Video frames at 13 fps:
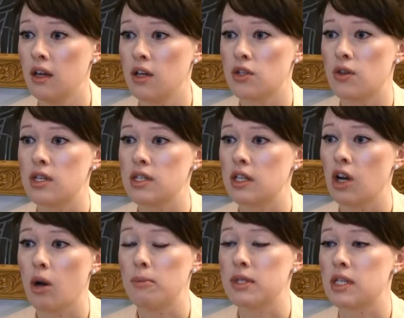So this
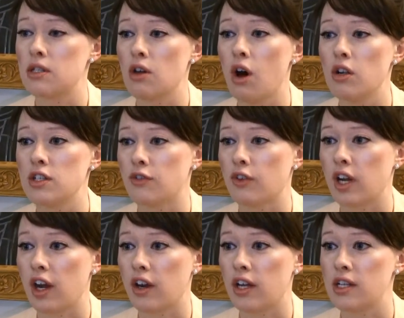encompasses all
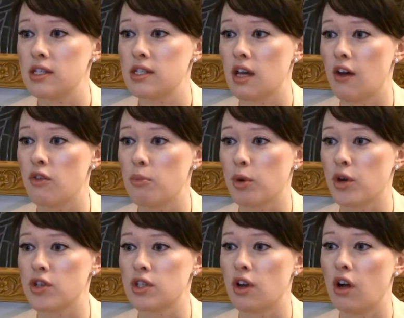different areas of the
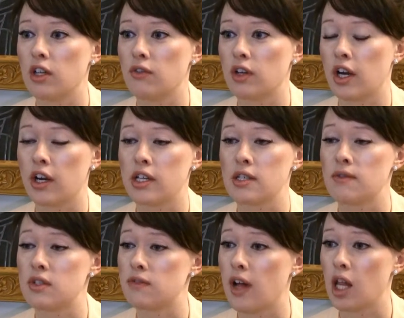person, all different areas
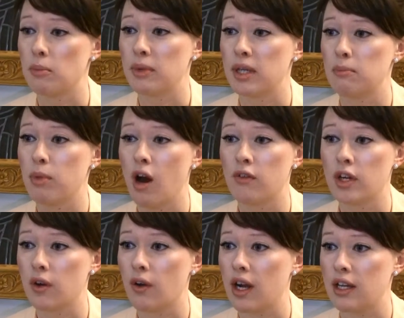of development,
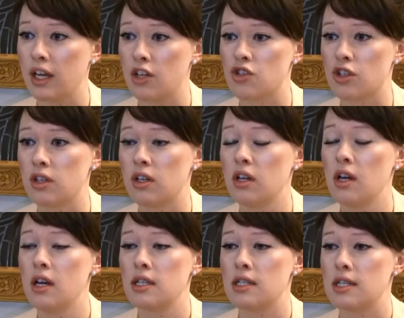poverty eradication,
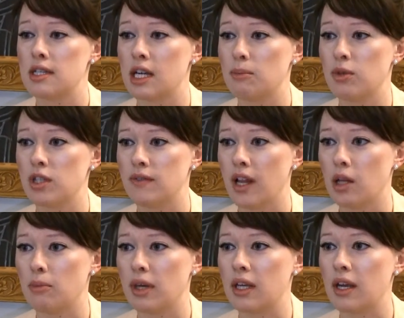sustainable
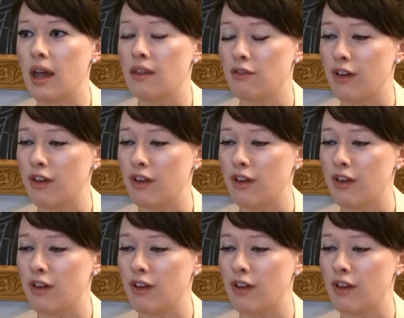development, and the